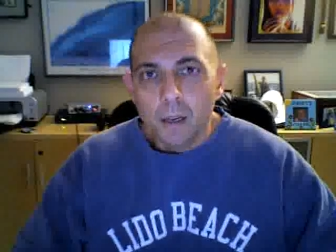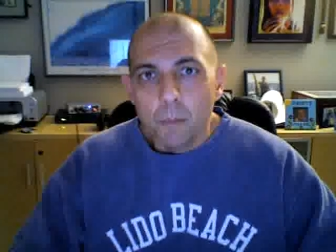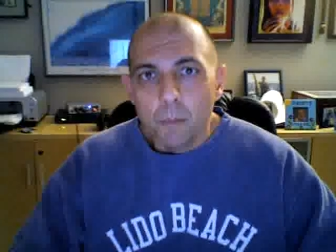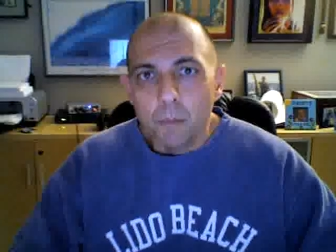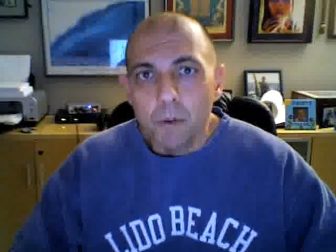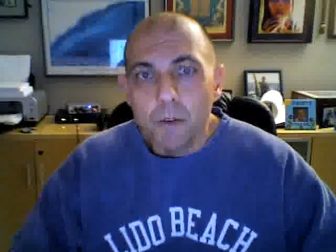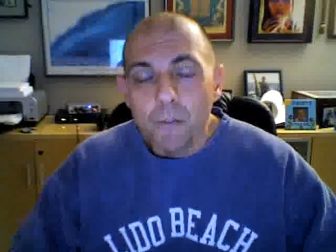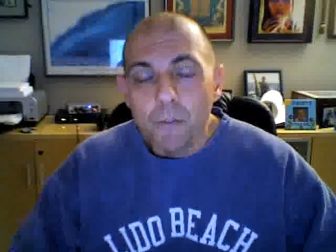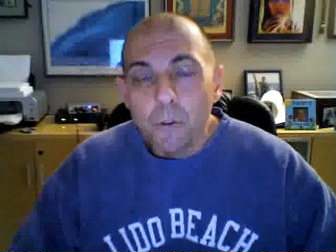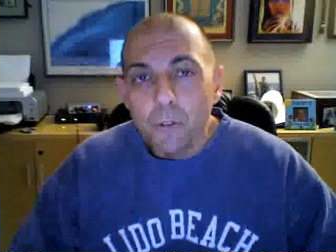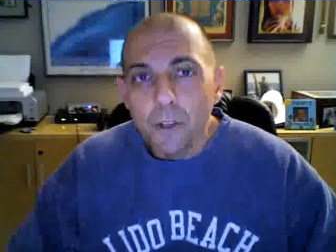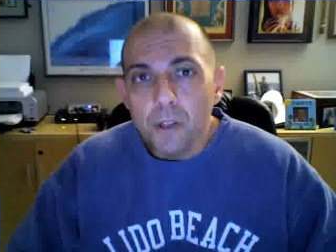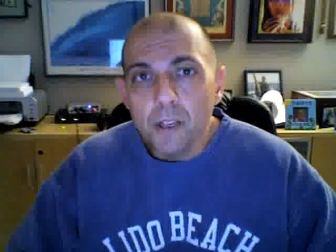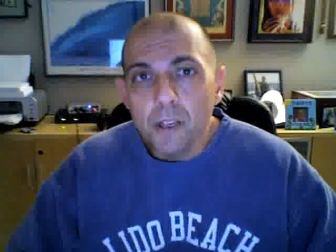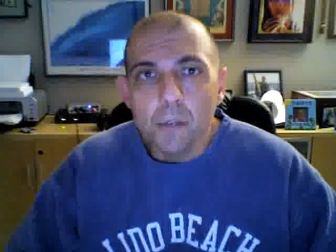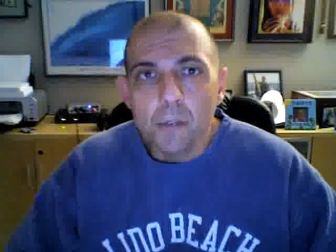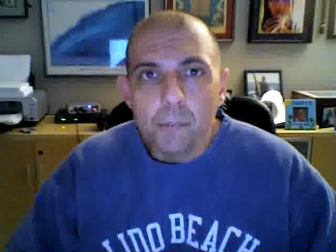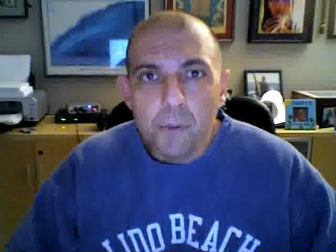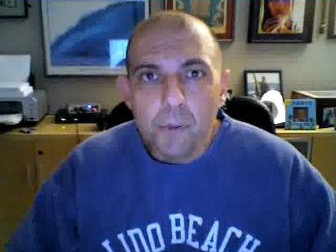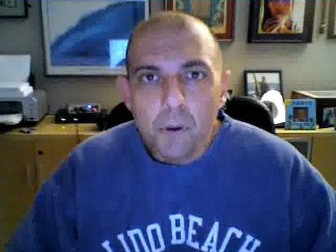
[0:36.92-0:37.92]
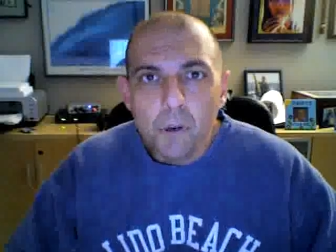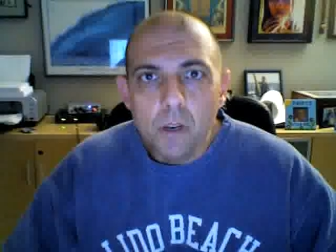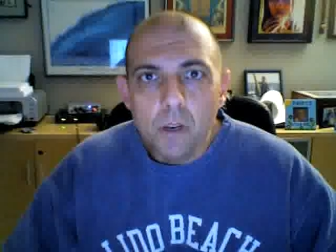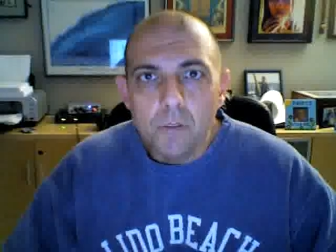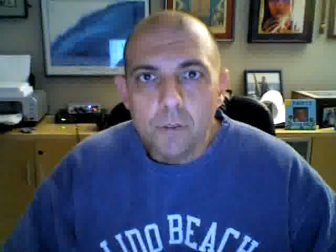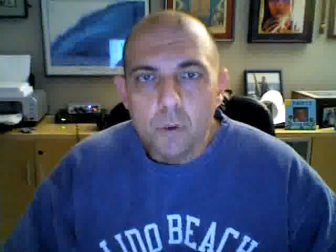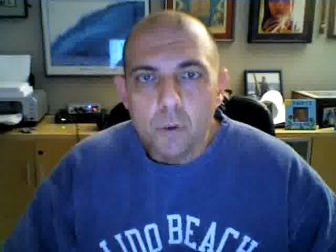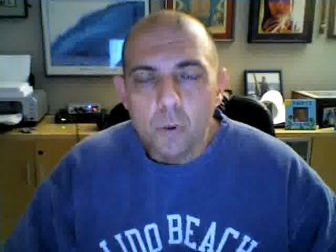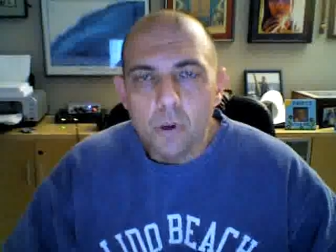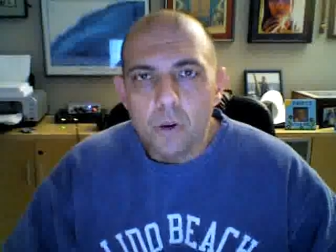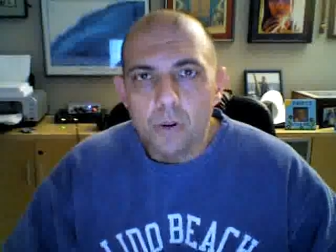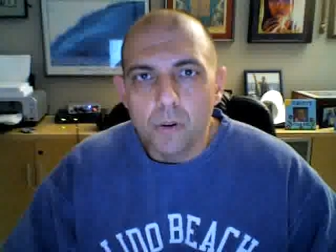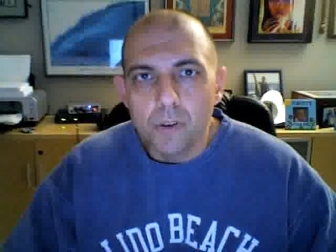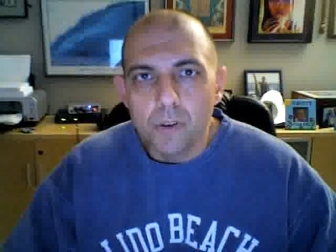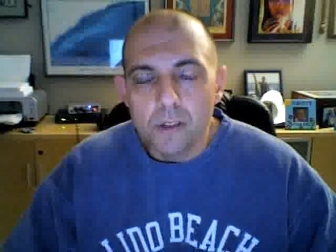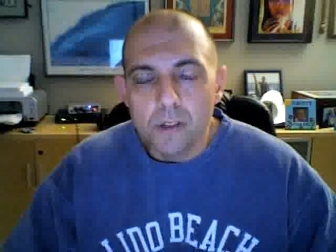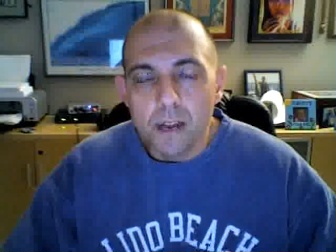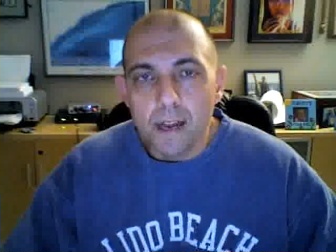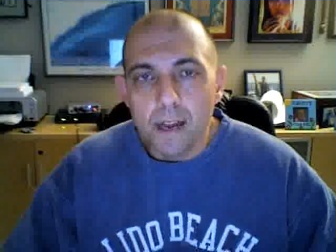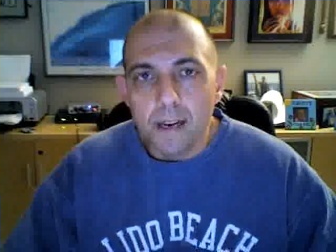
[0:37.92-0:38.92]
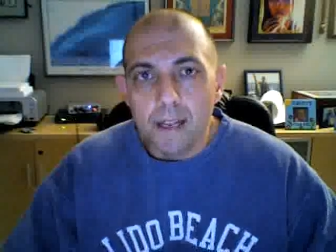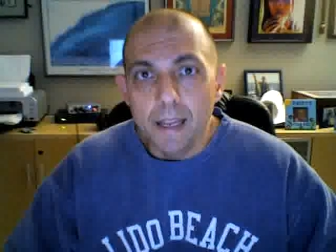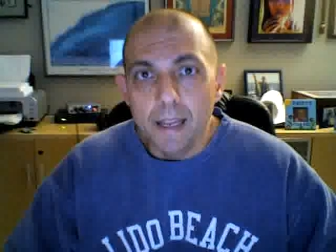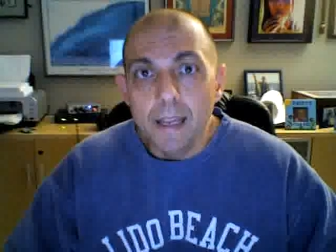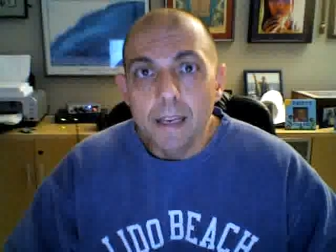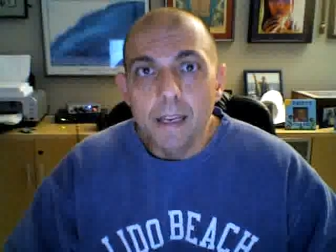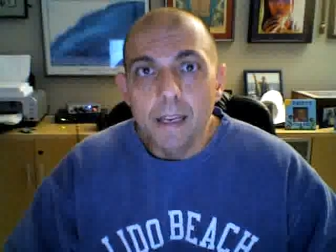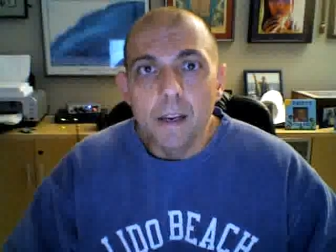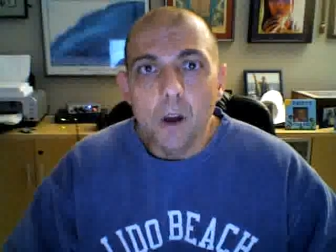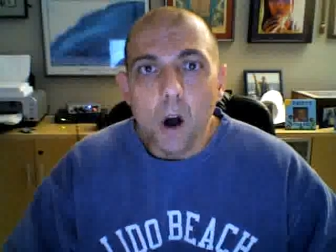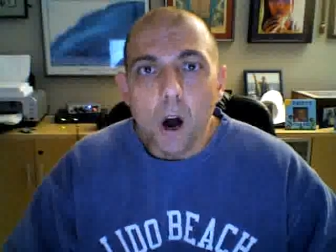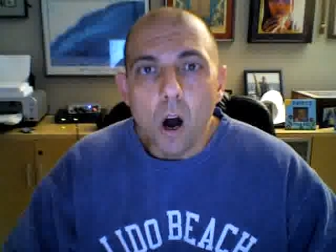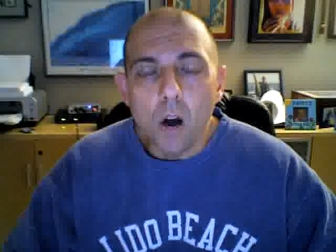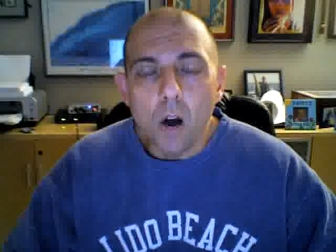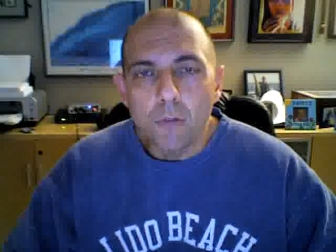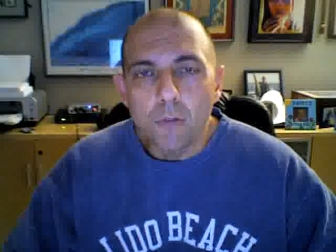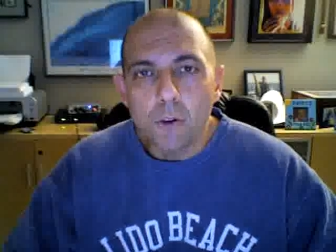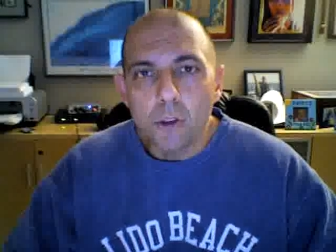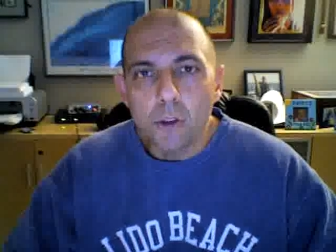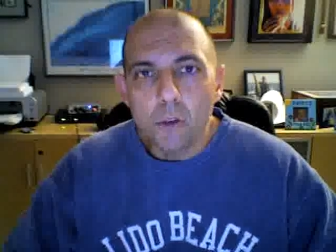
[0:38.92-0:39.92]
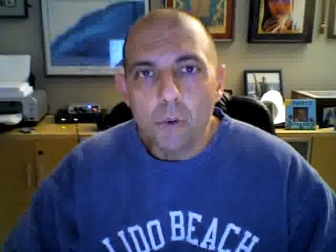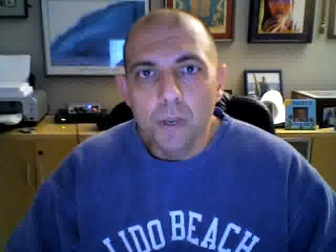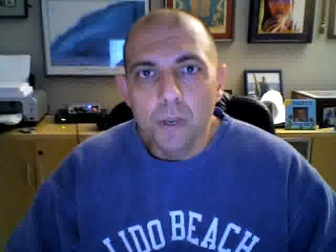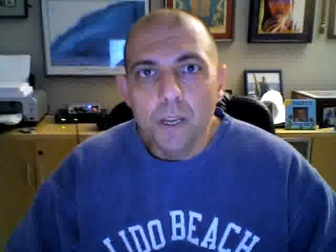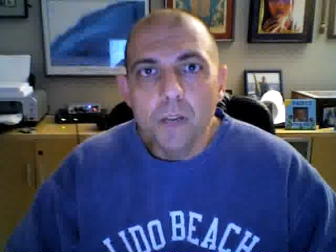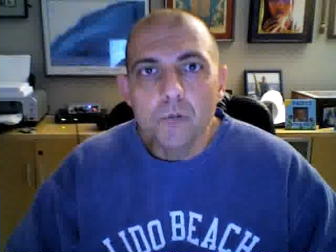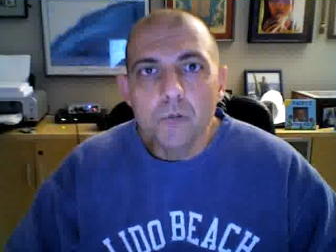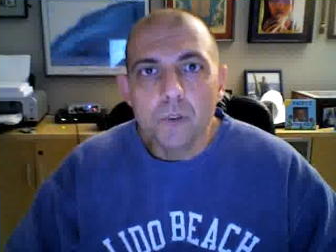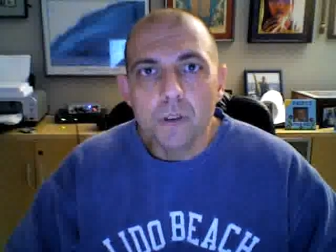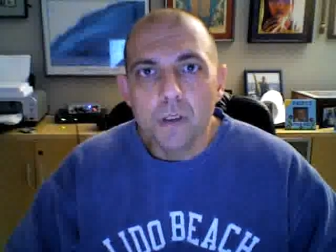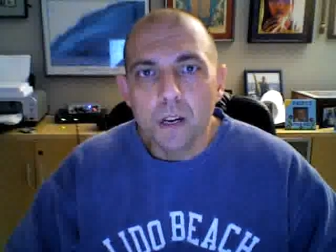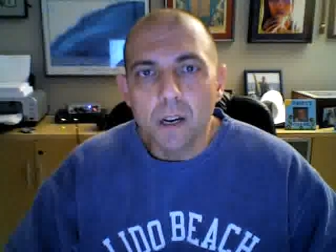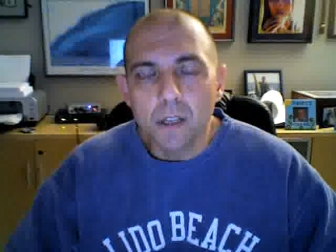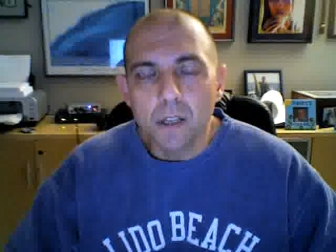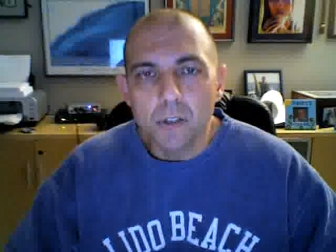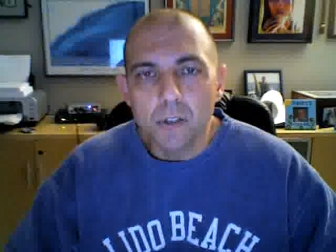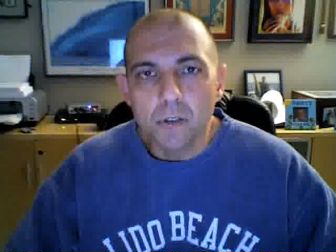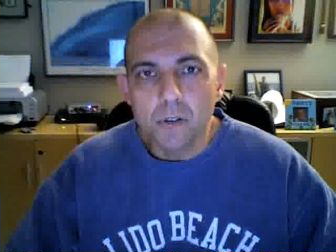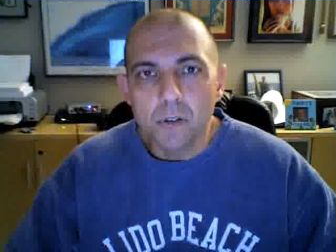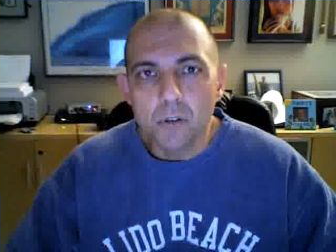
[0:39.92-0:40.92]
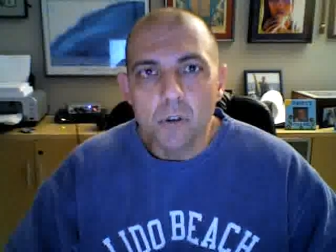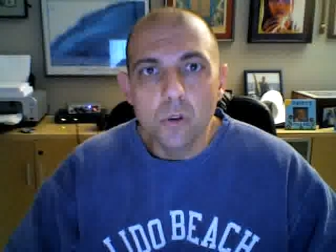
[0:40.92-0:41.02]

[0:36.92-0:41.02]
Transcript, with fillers: But if you think the beauty of Twitter is that it can offer you introductions